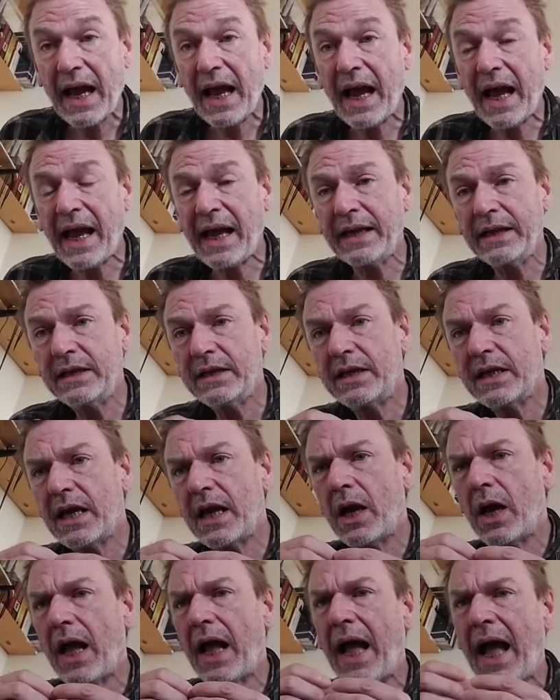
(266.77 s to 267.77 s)
And
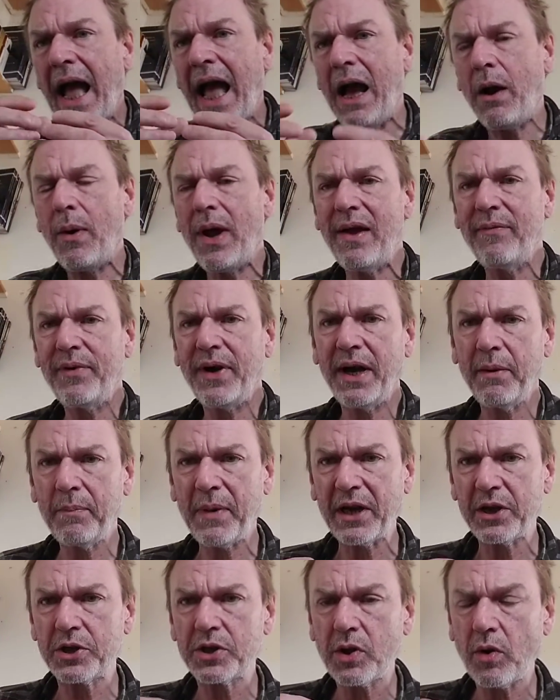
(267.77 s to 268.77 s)
however
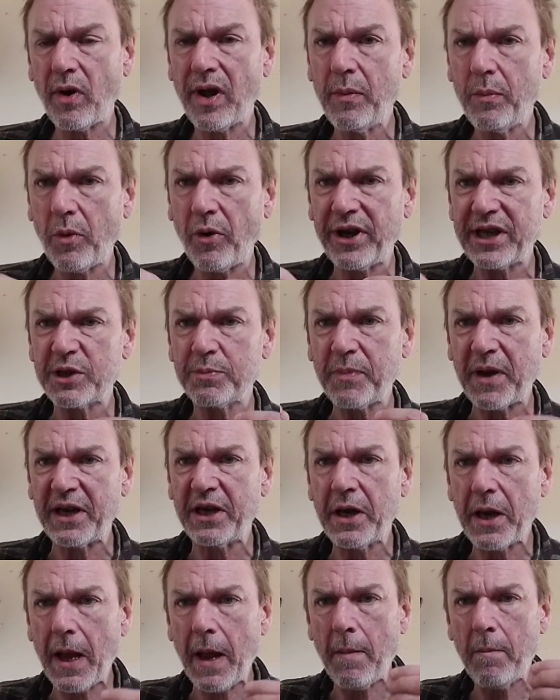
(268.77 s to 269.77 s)
much time I
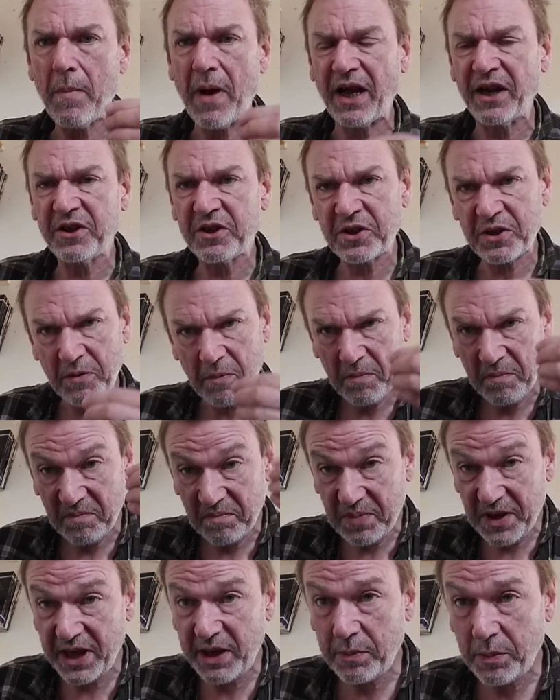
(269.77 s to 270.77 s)
spent amongst
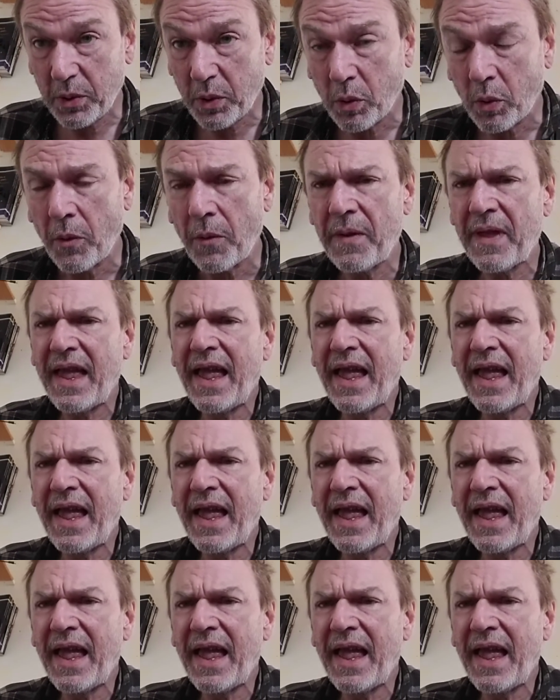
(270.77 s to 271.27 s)
people,